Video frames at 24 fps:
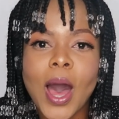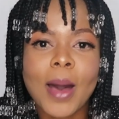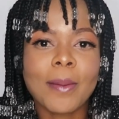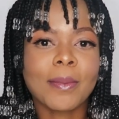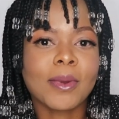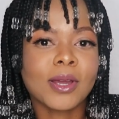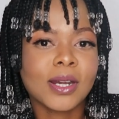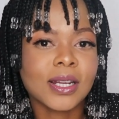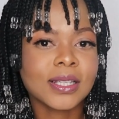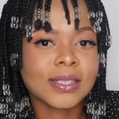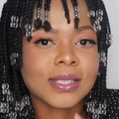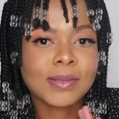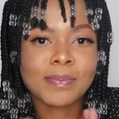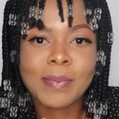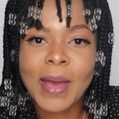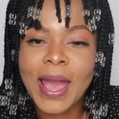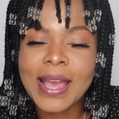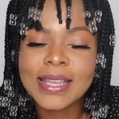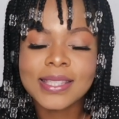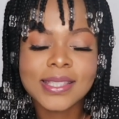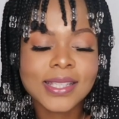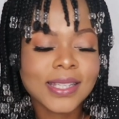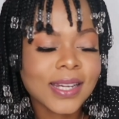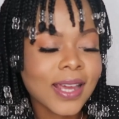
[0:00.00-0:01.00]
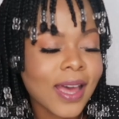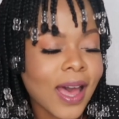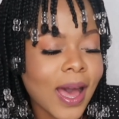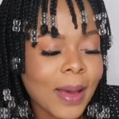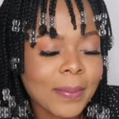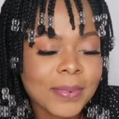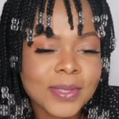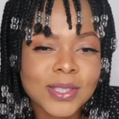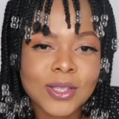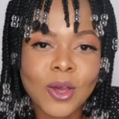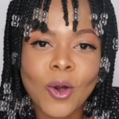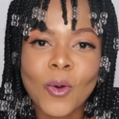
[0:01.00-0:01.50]
I'm gonna spice it
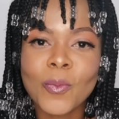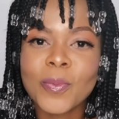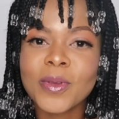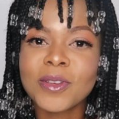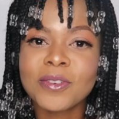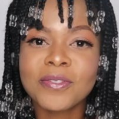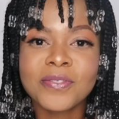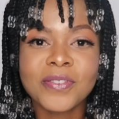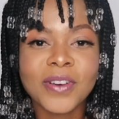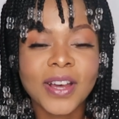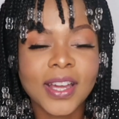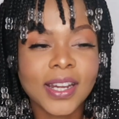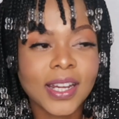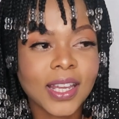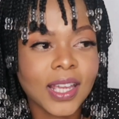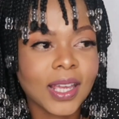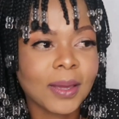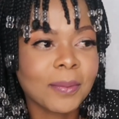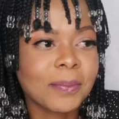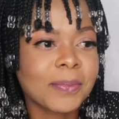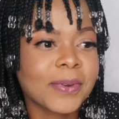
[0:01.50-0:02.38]
up. It's gonna be funny,